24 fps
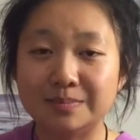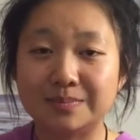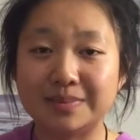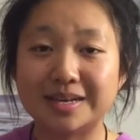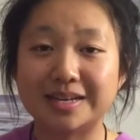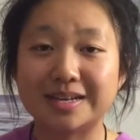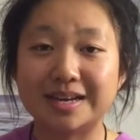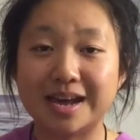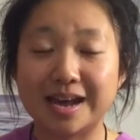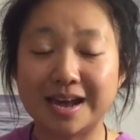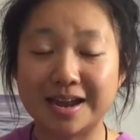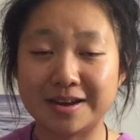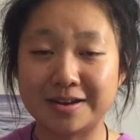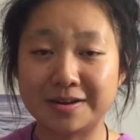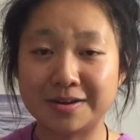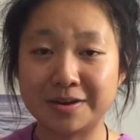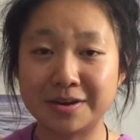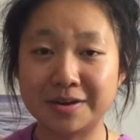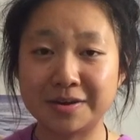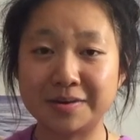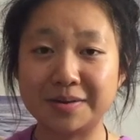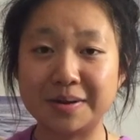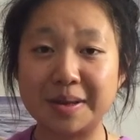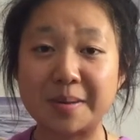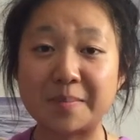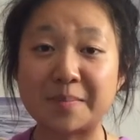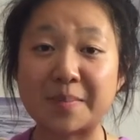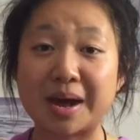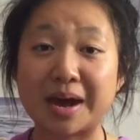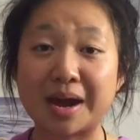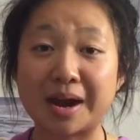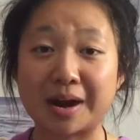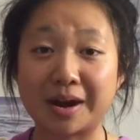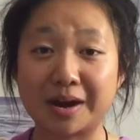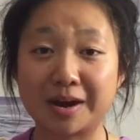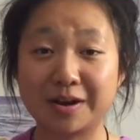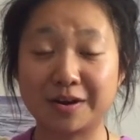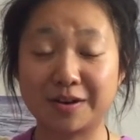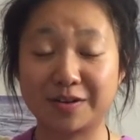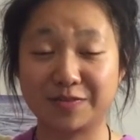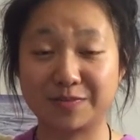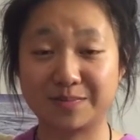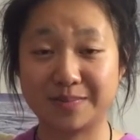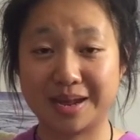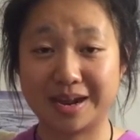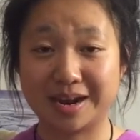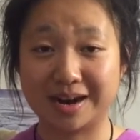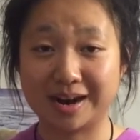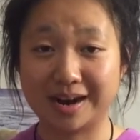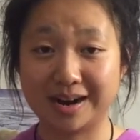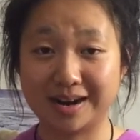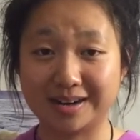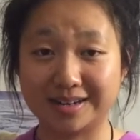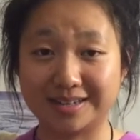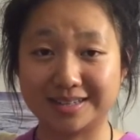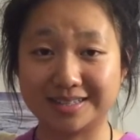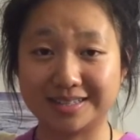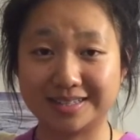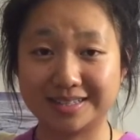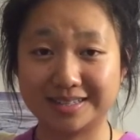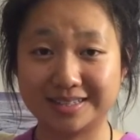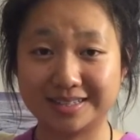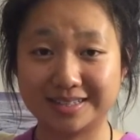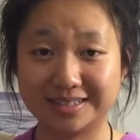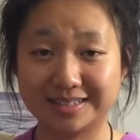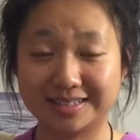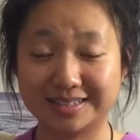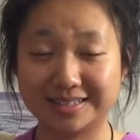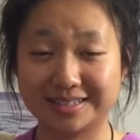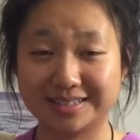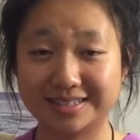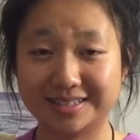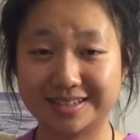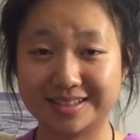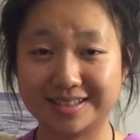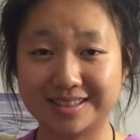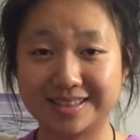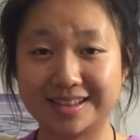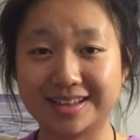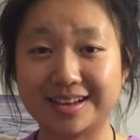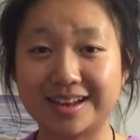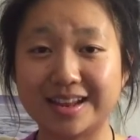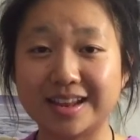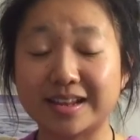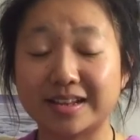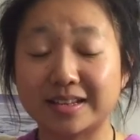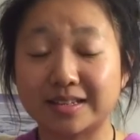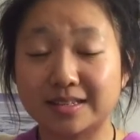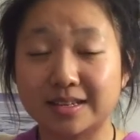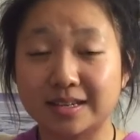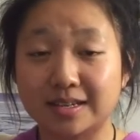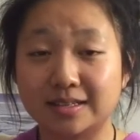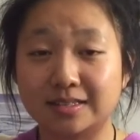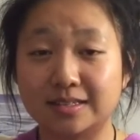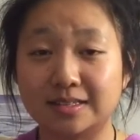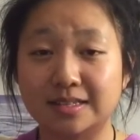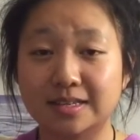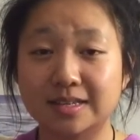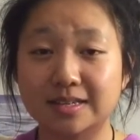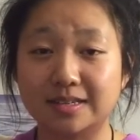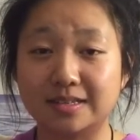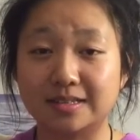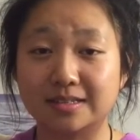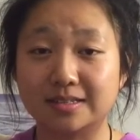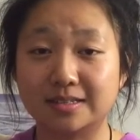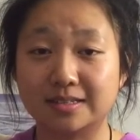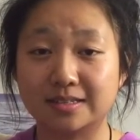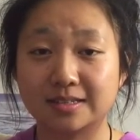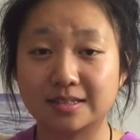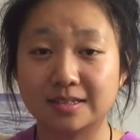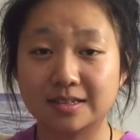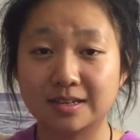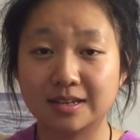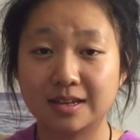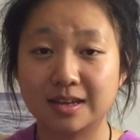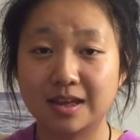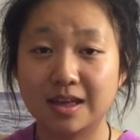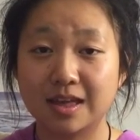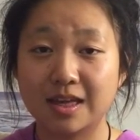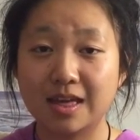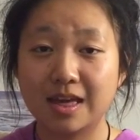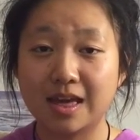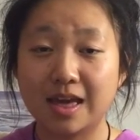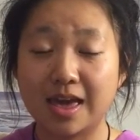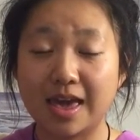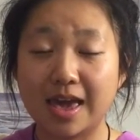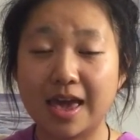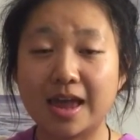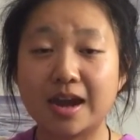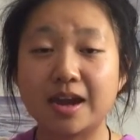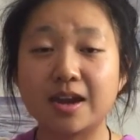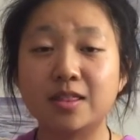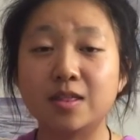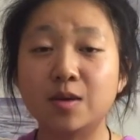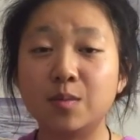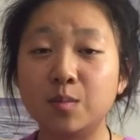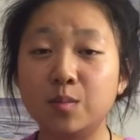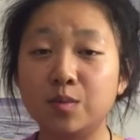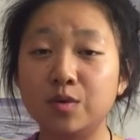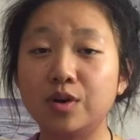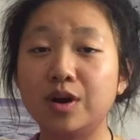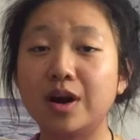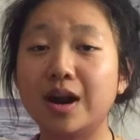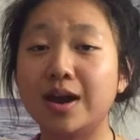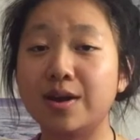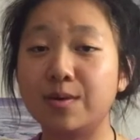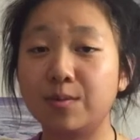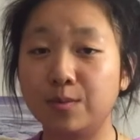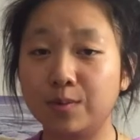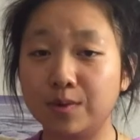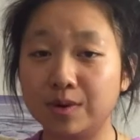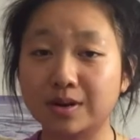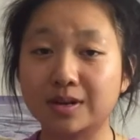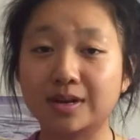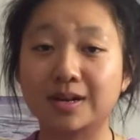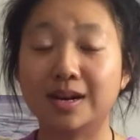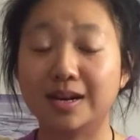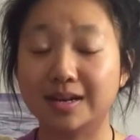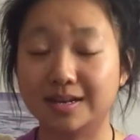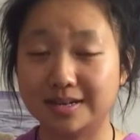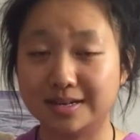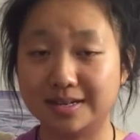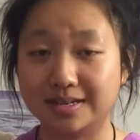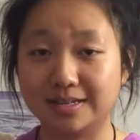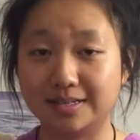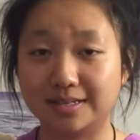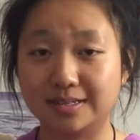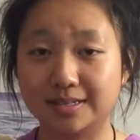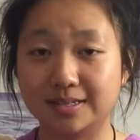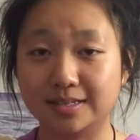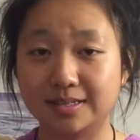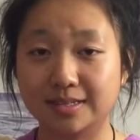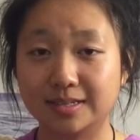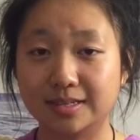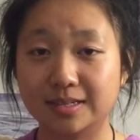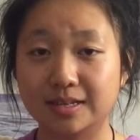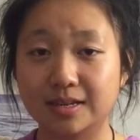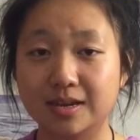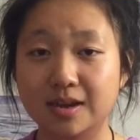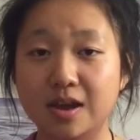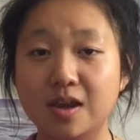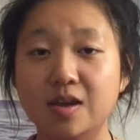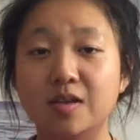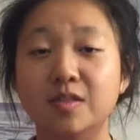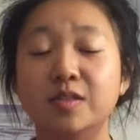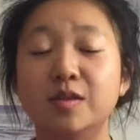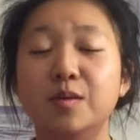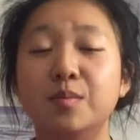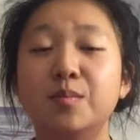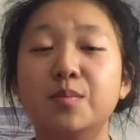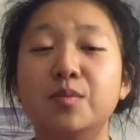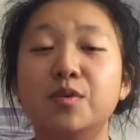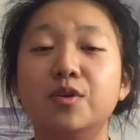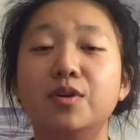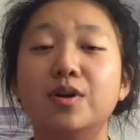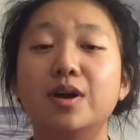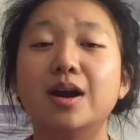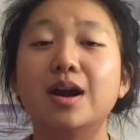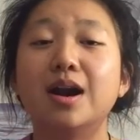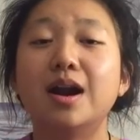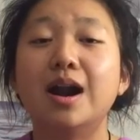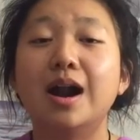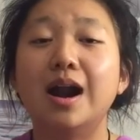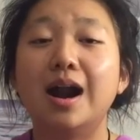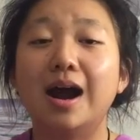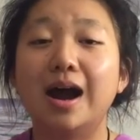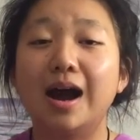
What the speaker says: but I know in my heart of my heart that it exists. And the more I worked on it, the more